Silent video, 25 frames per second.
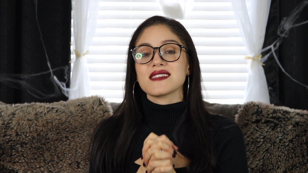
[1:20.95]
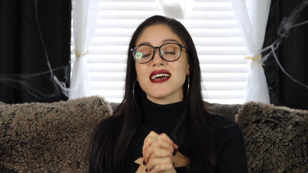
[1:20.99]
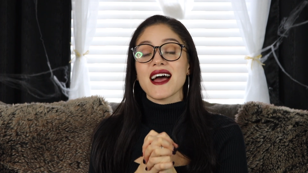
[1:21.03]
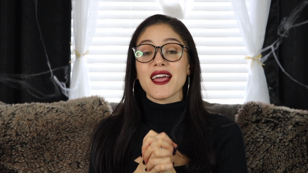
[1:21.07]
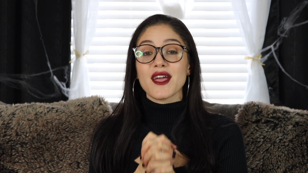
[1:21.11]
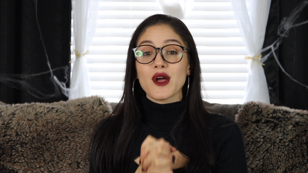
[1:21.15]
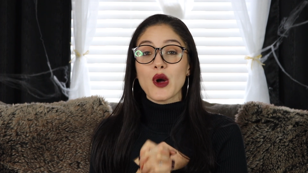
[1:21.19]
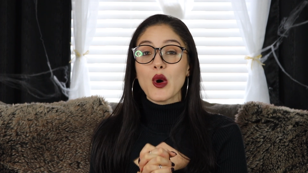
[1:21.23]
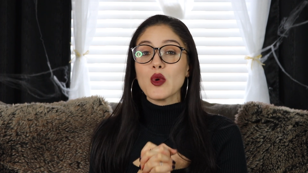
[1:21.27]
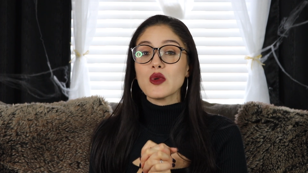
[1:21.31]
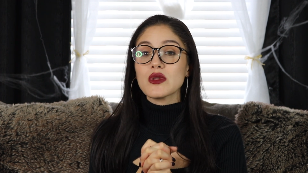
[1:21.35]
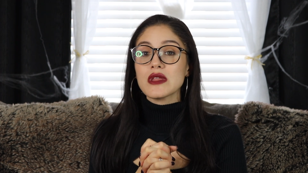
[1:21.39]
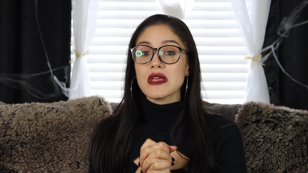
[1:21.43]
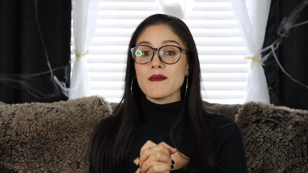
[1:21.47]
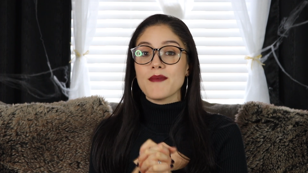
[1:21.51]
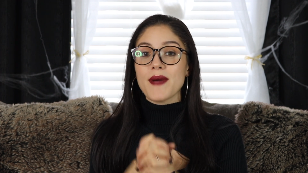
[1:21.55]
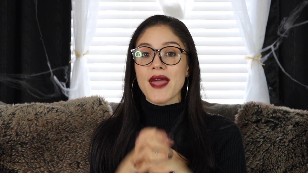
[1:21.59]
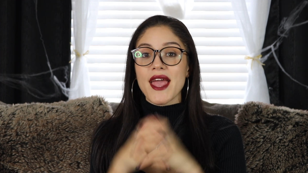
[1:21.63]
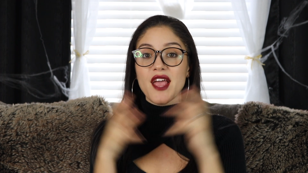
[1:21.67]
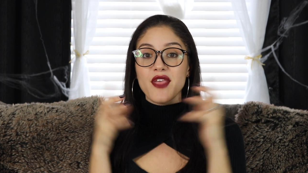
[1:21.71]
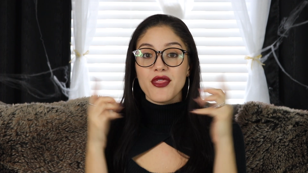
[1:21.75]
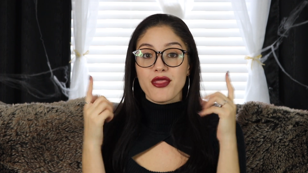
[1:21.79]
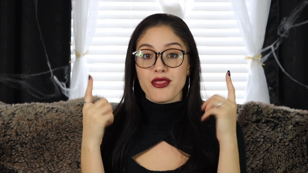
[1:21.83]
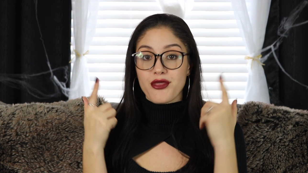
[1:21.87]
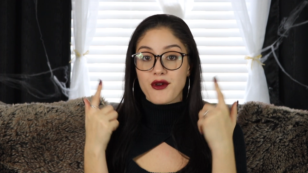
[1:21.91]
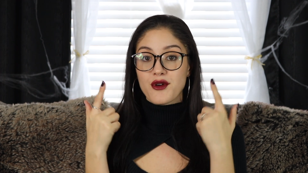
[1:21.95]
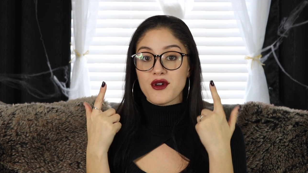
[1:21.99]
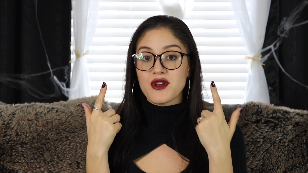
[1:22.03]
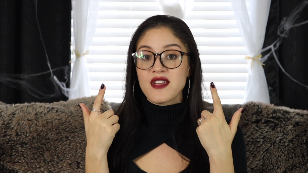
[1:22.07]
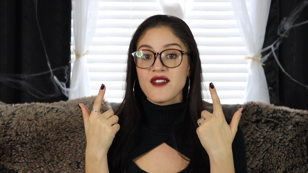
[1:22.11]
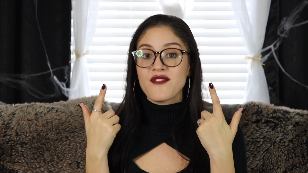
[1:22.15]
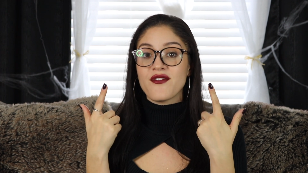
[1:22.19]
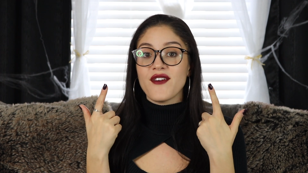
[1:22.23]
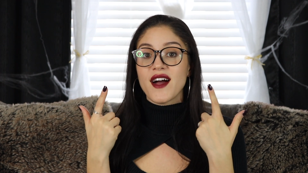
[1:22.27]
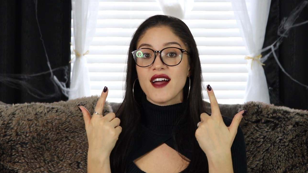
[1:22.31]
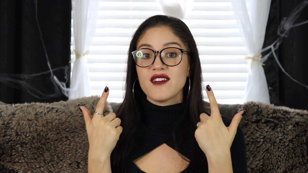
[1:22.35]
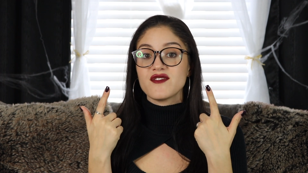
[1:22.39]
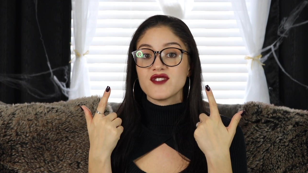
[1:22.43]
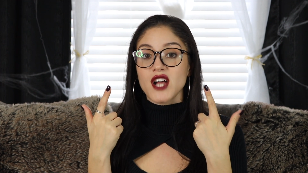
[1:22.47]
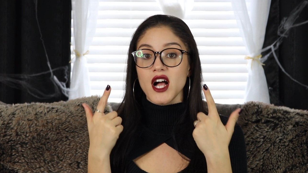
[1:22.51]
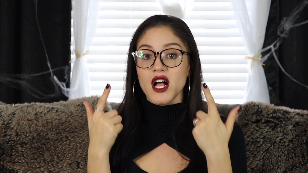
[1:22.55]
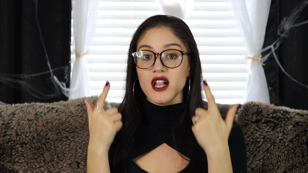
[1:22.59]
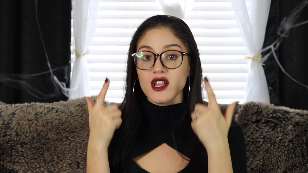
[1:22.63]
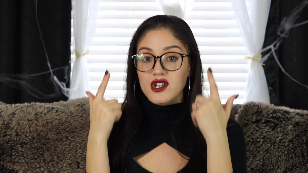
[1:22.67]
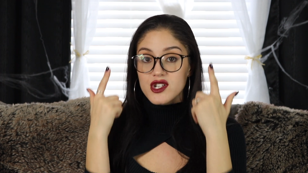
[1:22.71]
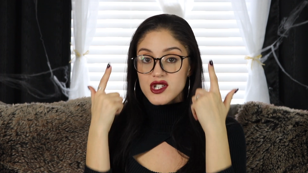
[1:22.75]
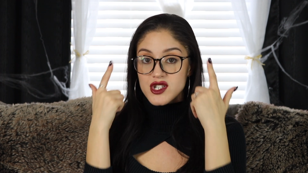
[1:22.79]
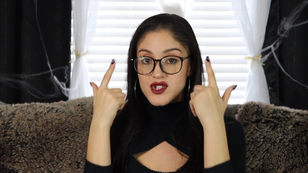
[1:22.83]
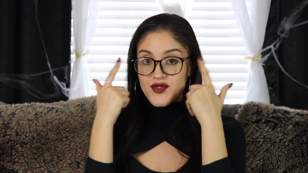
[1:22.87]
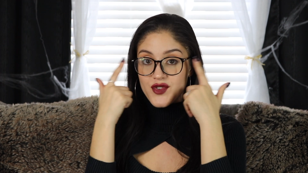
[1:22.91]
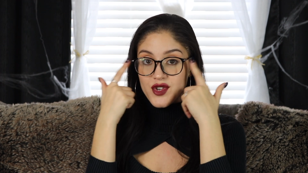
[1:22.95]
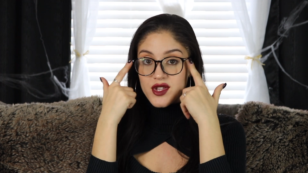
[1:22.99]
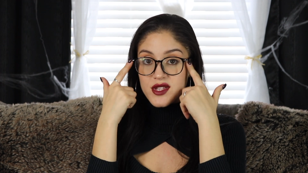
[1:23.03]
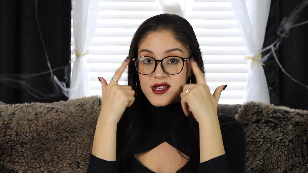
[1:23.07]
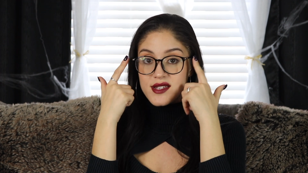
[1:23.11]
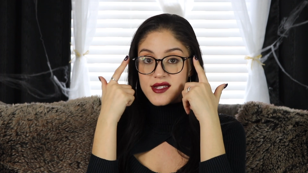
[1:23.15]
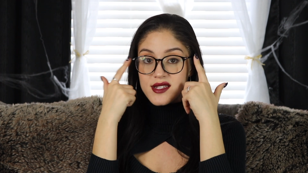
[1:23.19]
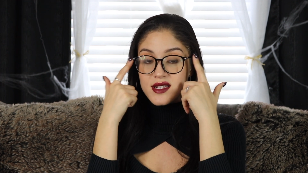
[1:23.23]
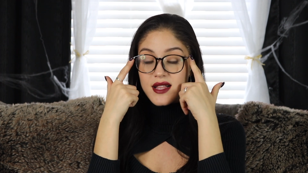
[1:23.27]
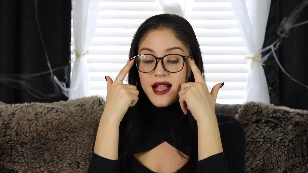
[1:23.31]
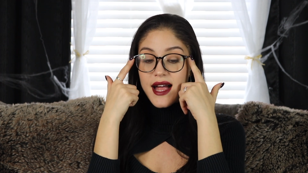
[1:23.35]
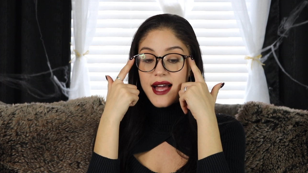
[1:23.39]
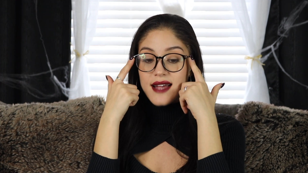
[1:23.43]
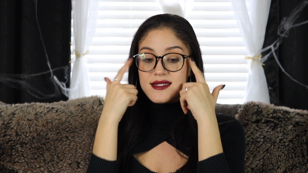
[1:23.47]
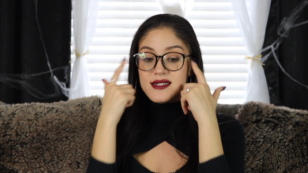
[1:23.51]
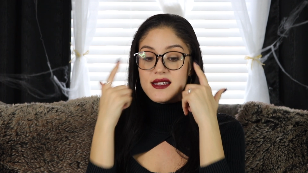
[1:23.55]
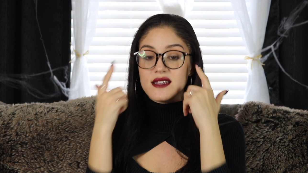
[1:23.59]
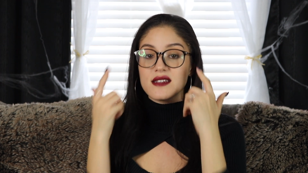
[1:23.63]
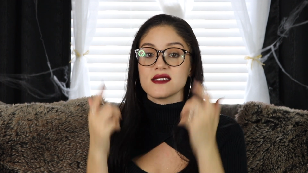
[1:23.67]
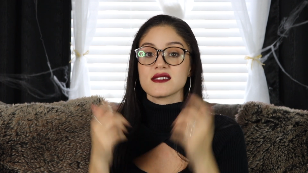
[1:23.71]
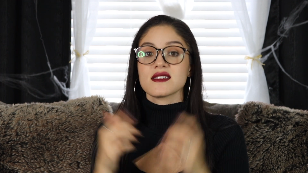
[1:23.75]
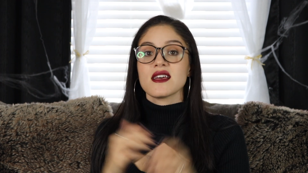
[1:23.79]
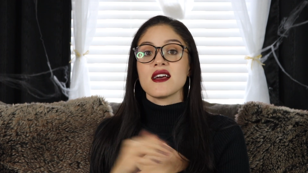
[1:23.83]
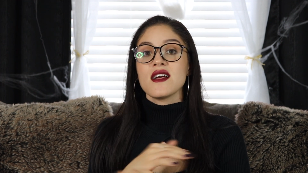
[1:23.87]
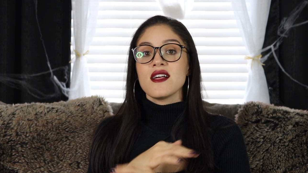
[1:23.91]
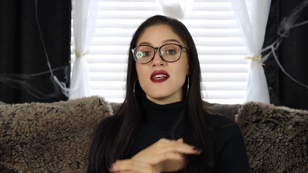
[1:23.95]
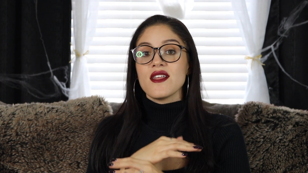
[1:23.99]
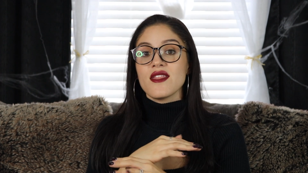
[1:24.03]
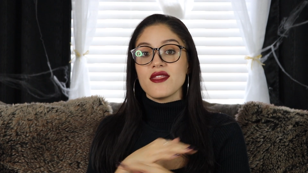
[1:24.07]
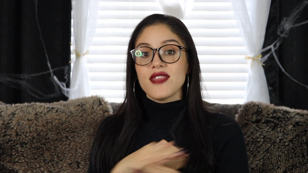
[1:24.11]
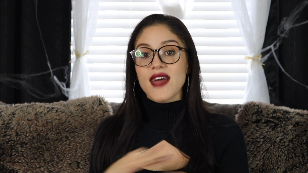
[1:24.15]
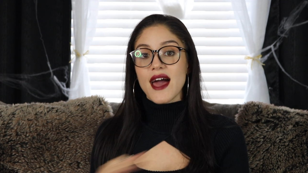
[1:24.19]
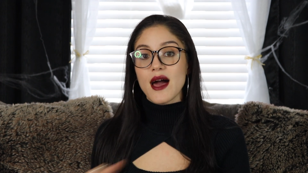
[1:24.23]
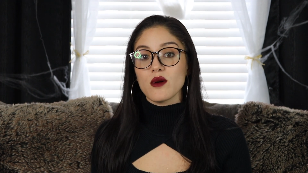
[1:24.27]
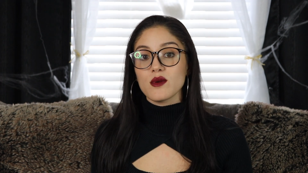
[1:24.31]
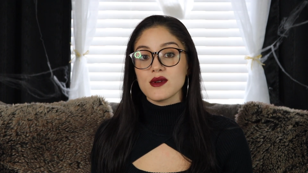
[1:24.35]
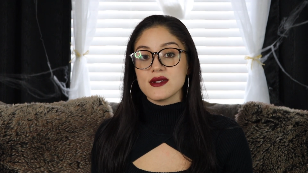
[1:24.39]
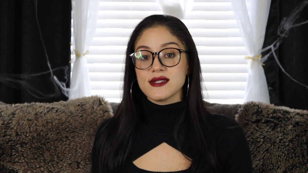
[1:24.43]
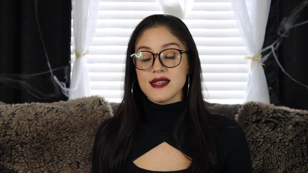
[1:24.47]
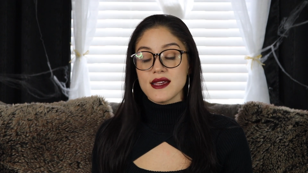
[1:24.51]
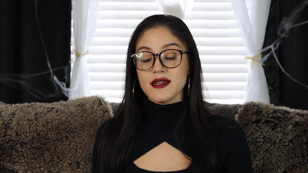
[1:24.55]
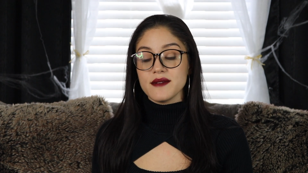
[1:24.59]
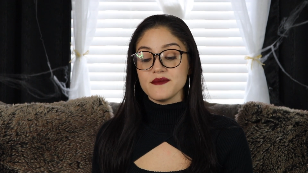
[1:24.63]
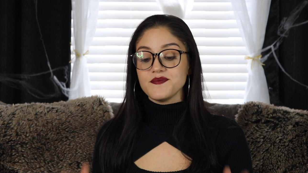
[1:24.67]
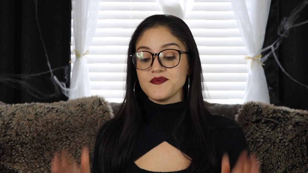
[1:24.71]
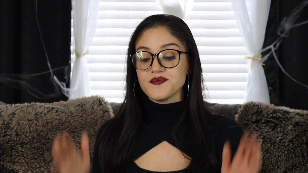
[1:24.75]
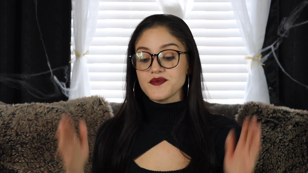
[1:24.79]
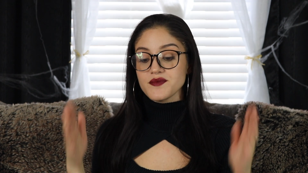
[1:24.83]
I only paid $35 for these glasses. That was it.